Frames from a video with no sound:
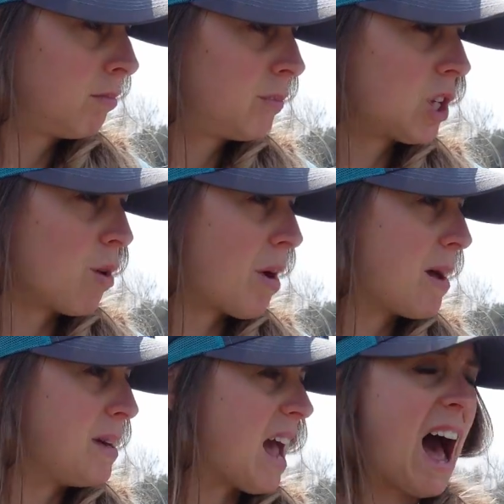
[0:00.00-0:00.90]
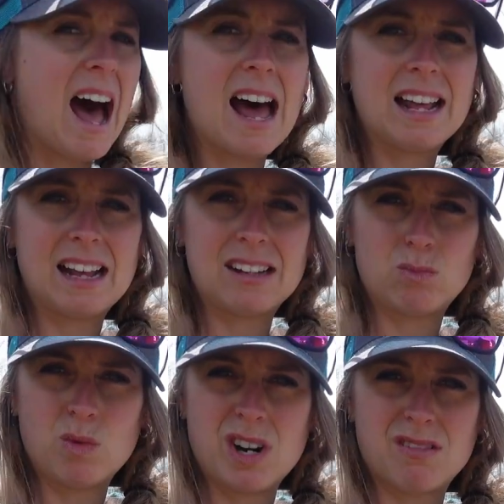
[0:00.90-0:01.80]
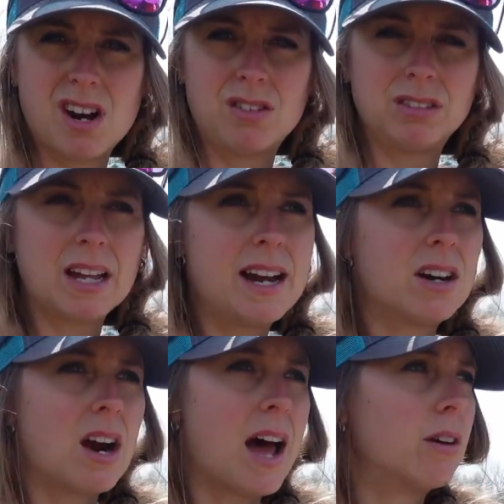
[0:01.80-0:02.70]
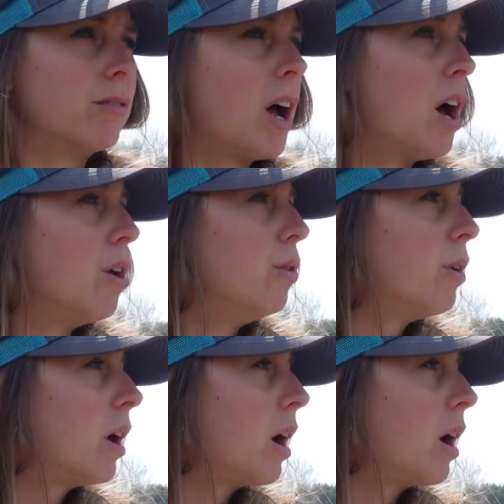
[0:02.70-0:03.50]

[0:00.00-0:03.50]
So maybe I went wrong there, I don't know.